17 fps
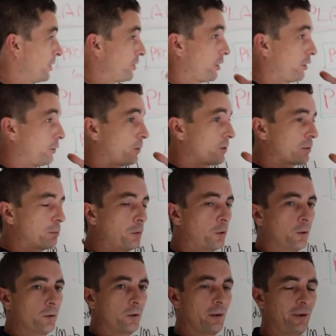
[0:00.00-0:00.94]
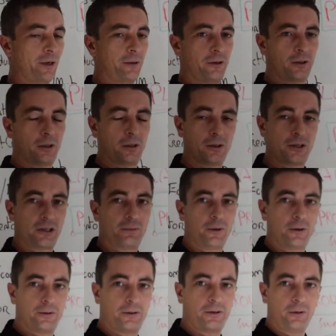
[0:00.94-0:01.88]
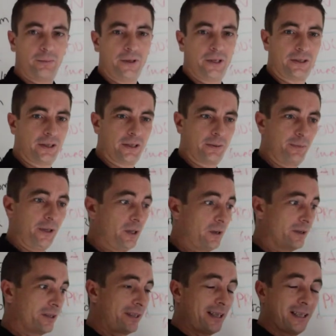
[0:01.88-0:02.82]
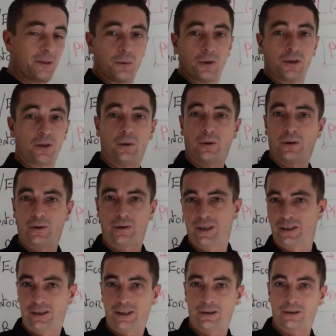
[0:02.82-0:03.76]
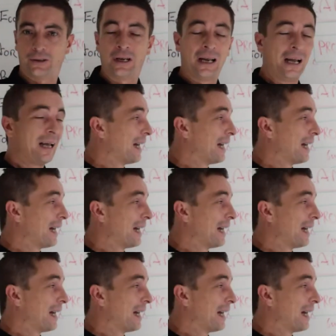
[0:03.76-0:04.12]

She knows more about our customers and our business because that's what's going on in there.